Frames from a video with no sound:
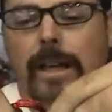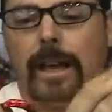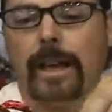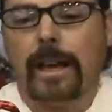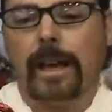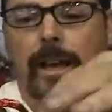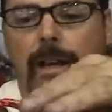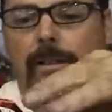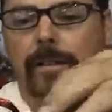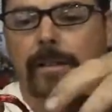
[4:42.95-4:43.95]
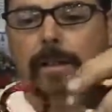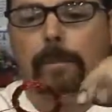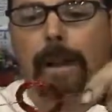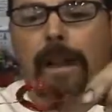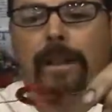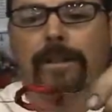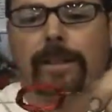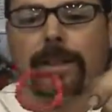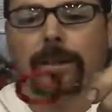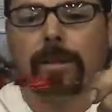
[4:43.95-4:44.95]
a balance
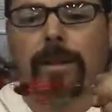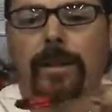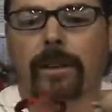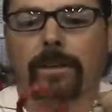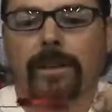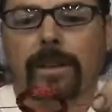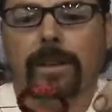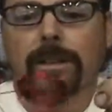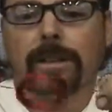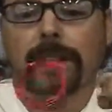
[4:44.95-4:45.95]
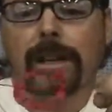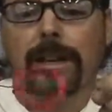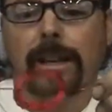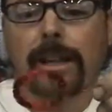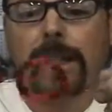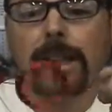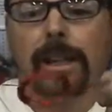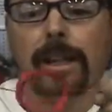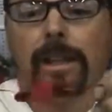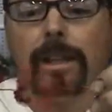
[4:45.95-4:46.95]
there when it goes to turn. See that?
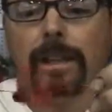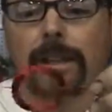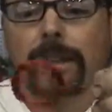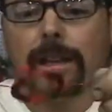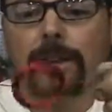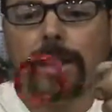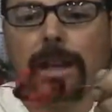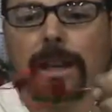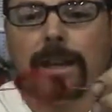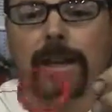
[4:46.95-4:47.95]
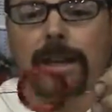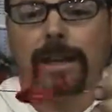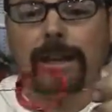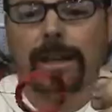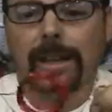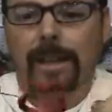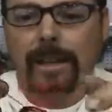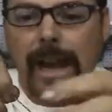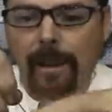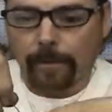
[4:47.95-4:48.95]
Okay.
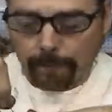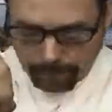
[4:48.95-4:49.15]
Now,